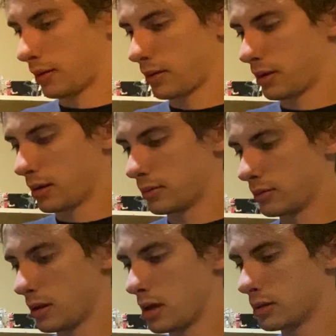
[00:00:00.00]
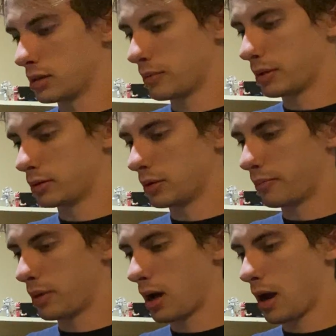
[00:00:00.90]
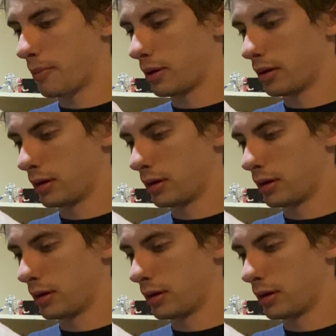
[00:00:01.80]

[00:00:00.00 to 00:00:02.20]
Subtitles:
and then this is supposed to pop